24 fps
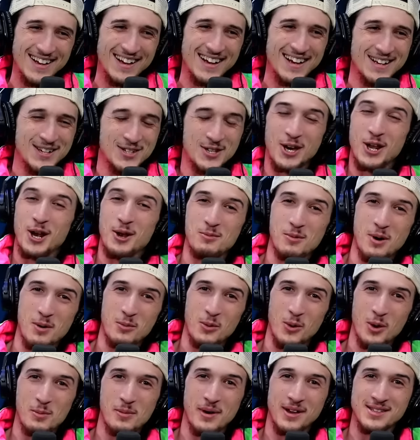shout out my
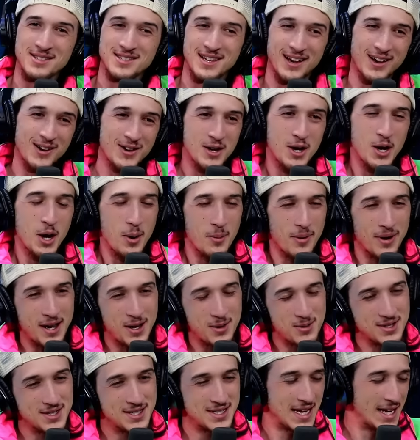boy Benzel. But he
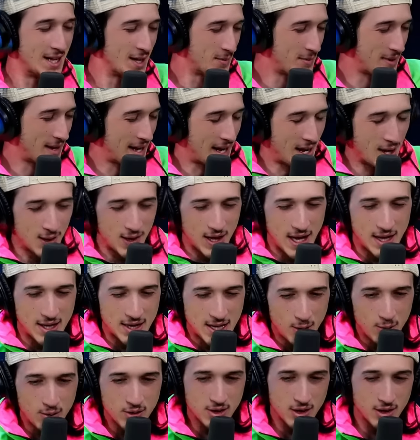was telling me how like
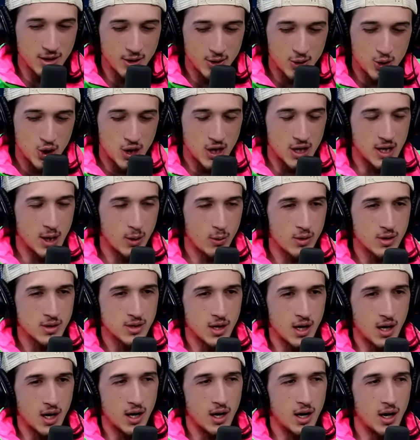there was a legit there was
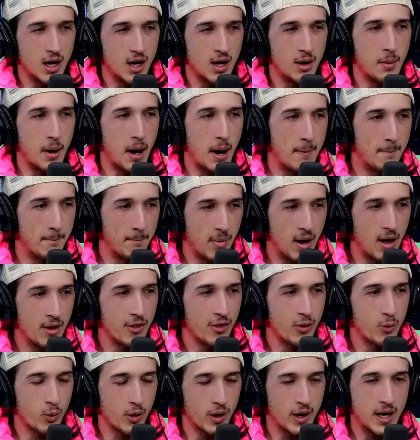a, a, a,
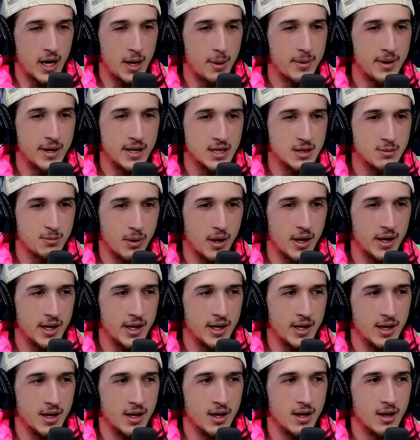month where him and his
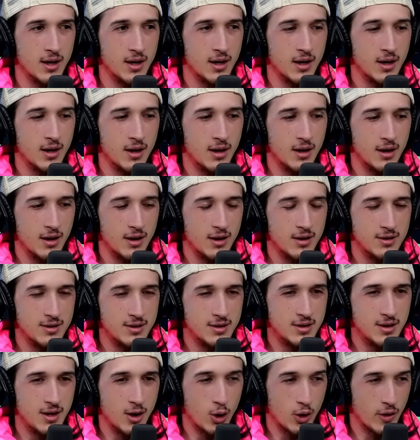buddy,
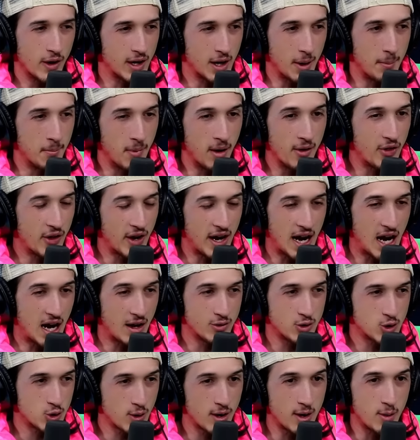or like a month and a half
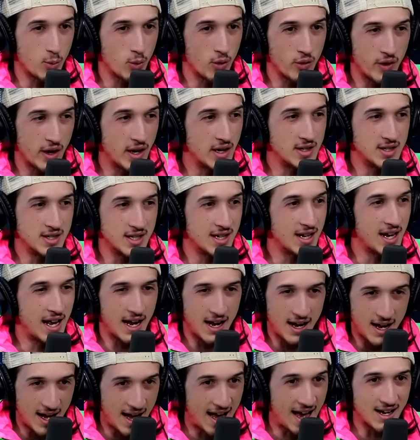straight, where they did
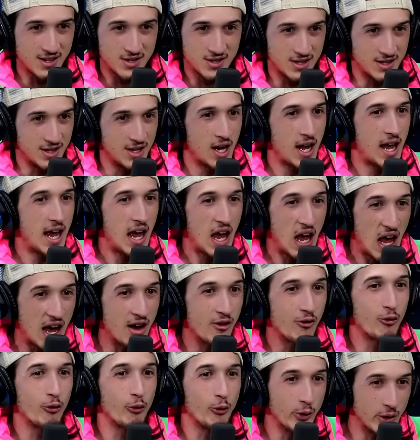acid
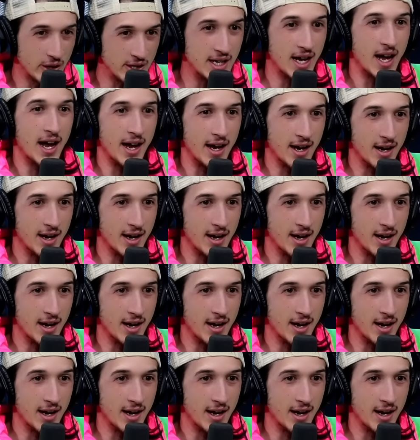every day.